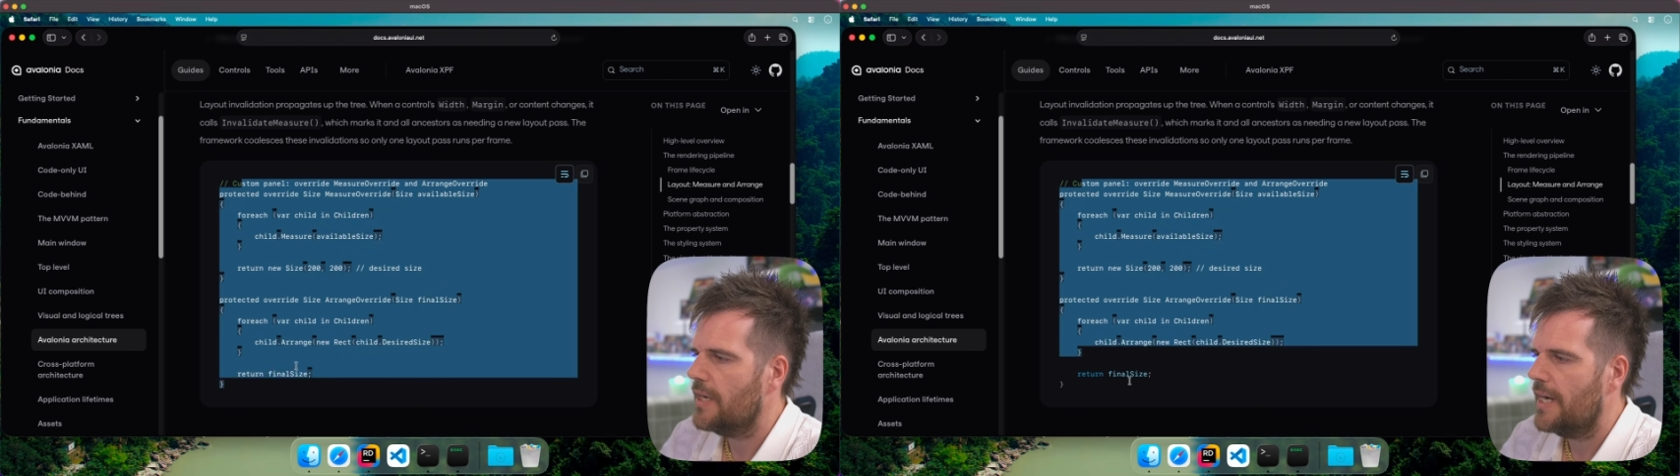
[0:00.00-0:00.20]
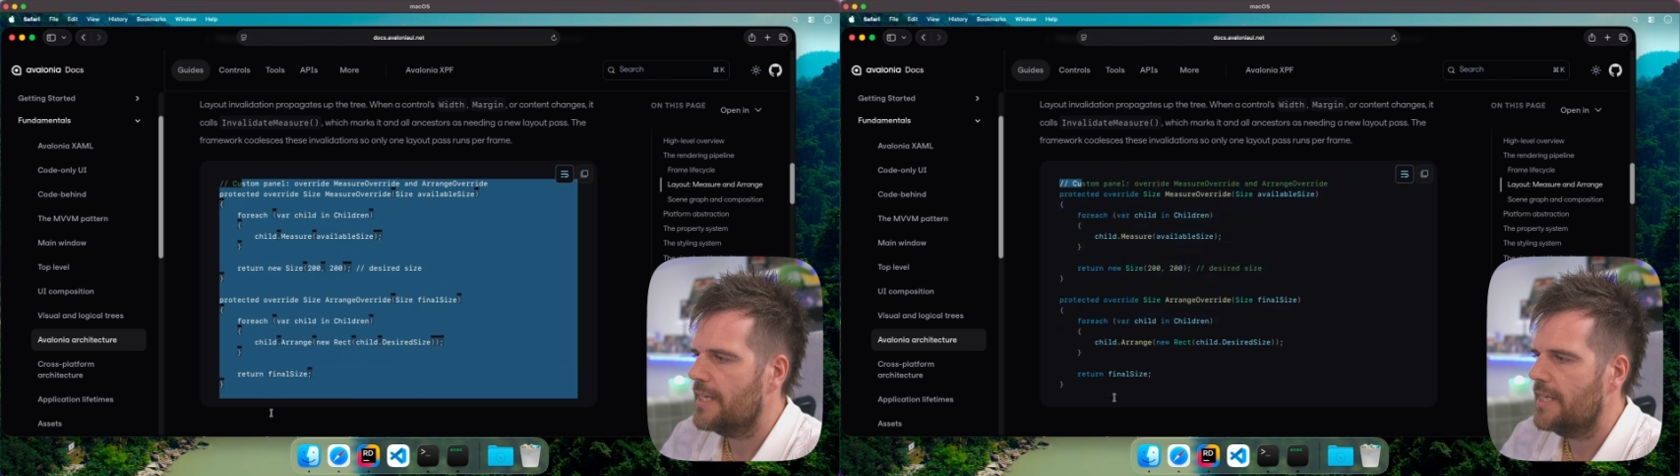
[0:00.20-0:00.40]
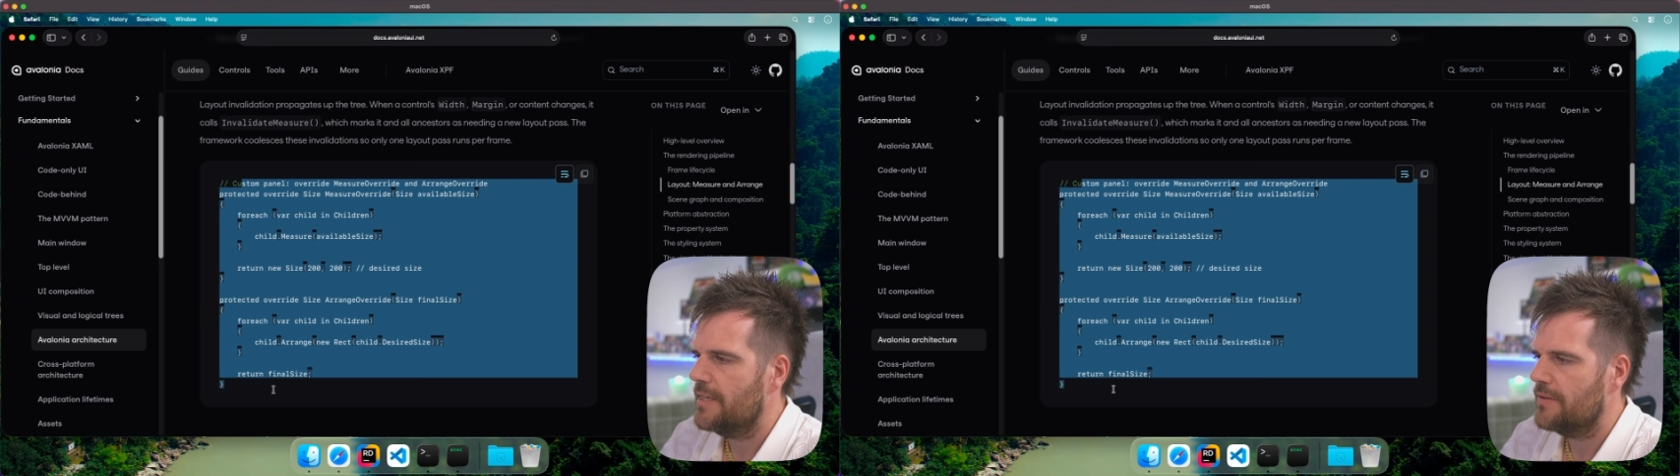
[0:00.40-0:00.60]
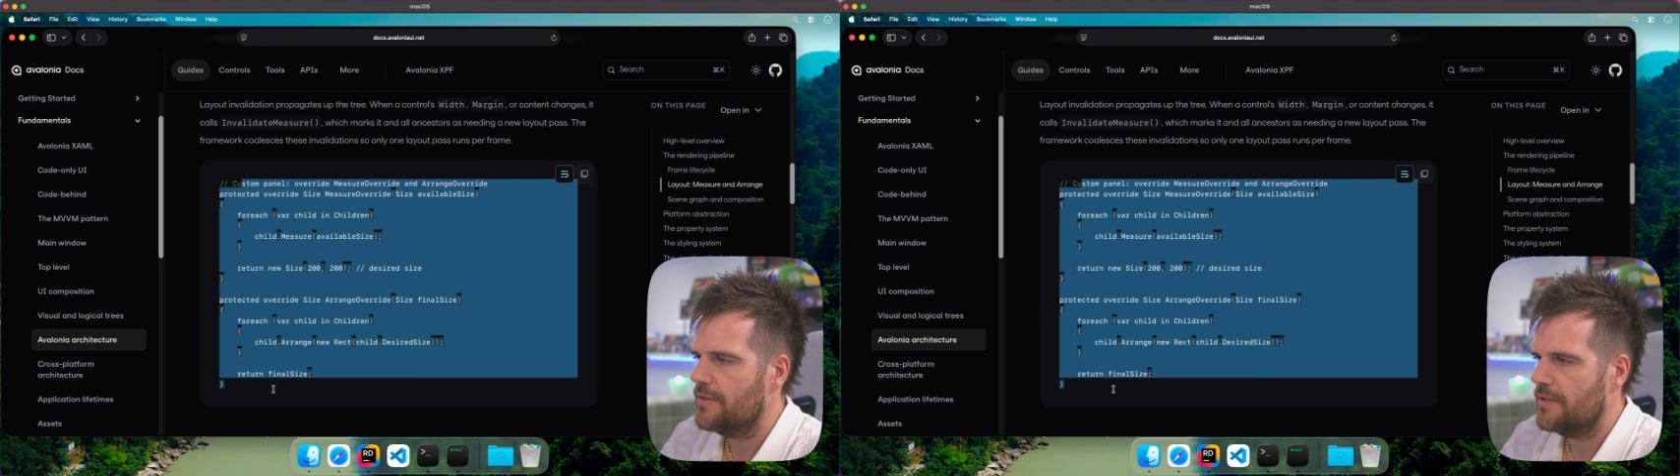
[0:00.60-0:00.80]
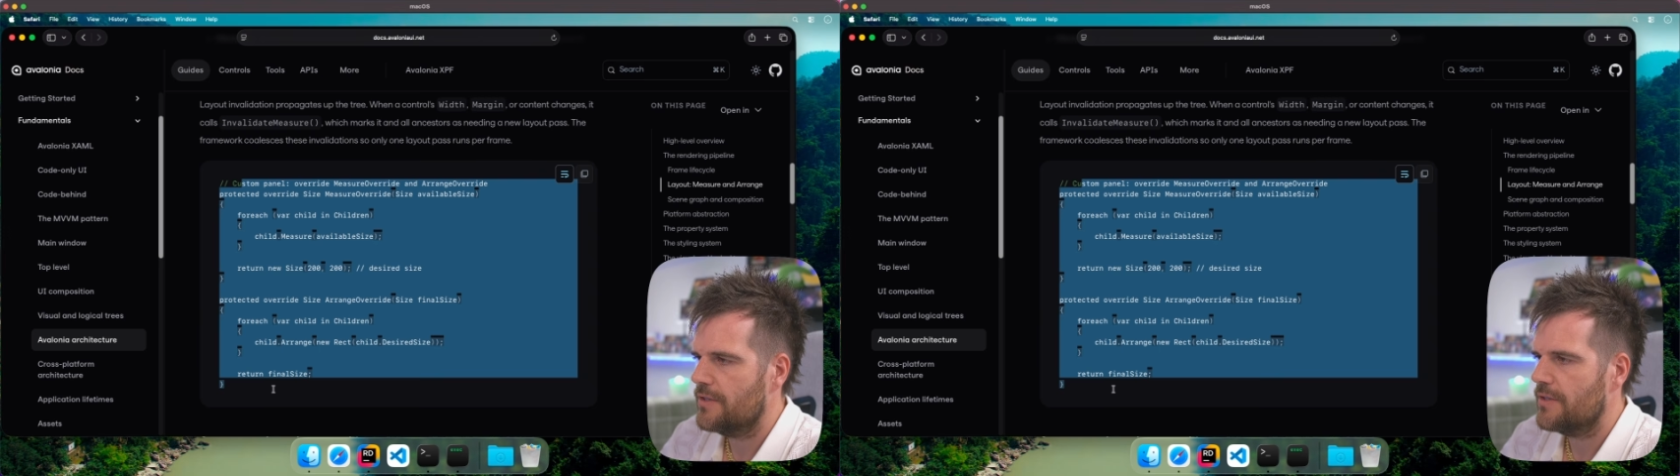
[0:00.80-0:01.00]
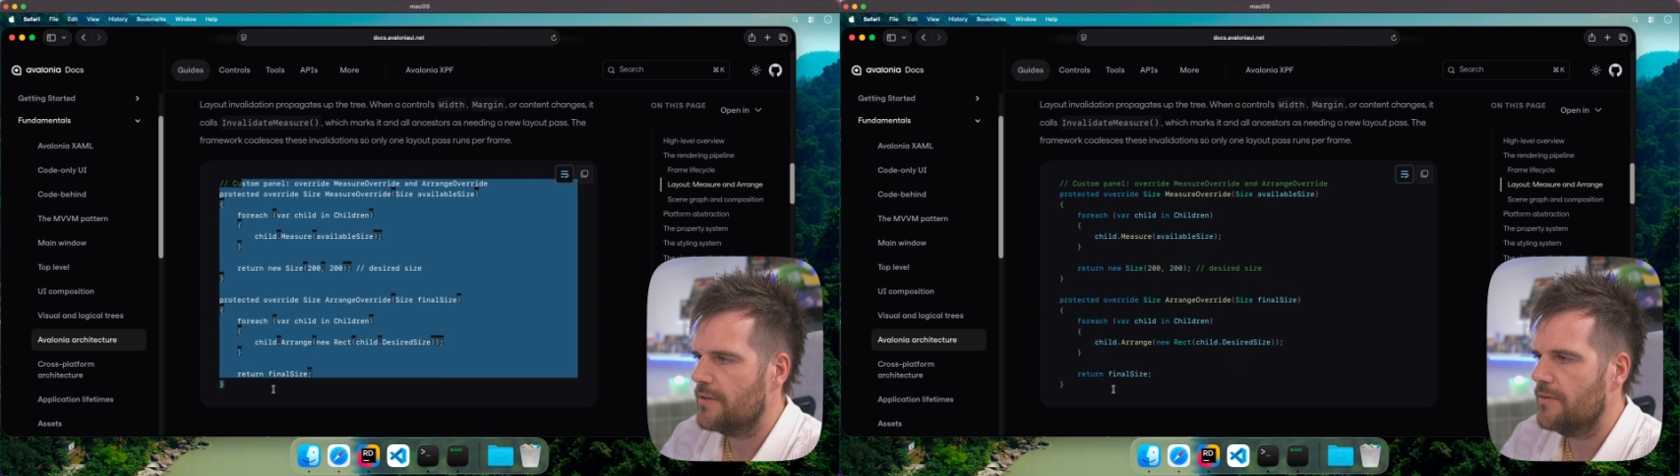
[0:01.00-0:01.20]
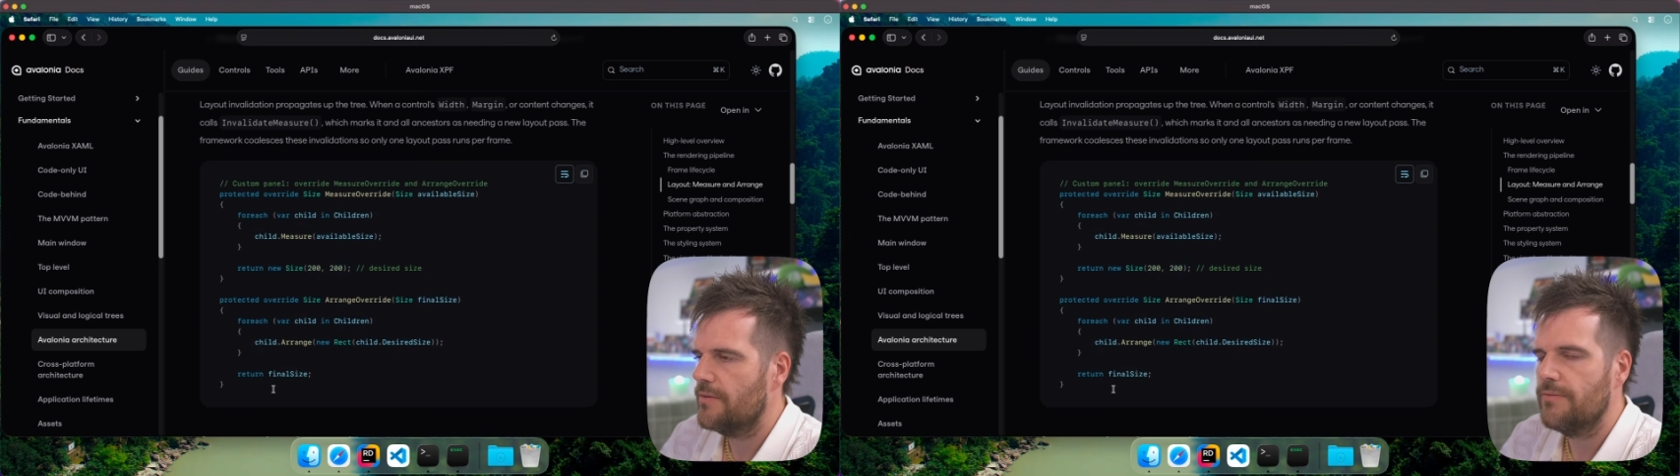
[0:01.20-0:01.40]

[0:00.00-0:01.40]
guide here that's